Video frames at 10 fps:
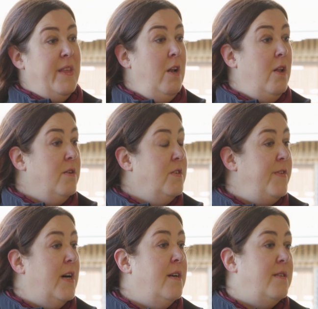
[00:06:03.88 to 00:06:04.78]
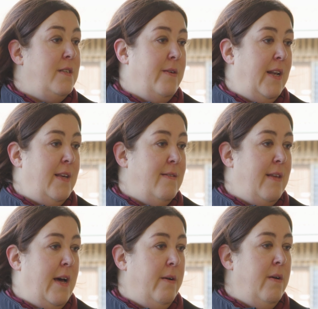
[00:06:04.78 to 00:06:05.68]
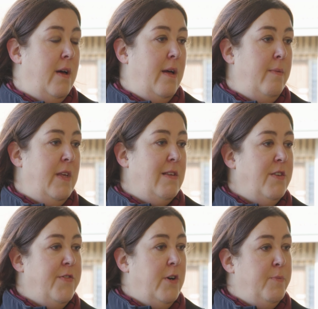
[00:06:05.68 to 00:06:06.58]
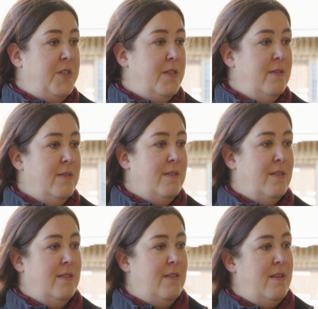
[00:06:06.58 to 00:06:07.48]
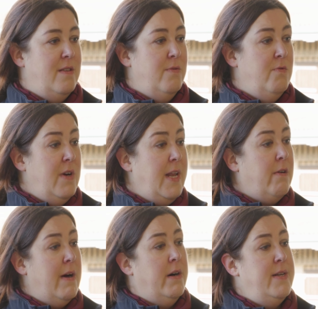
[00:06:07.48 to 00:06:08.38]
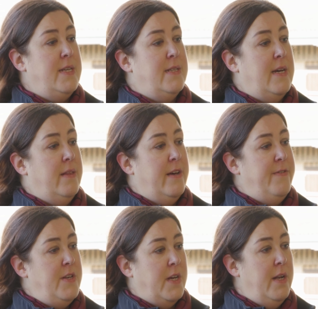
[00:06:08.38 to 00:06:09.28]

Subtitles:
there are lots of yards are doing this now, and there's lots of options. So there's some really great ideas out there for you to go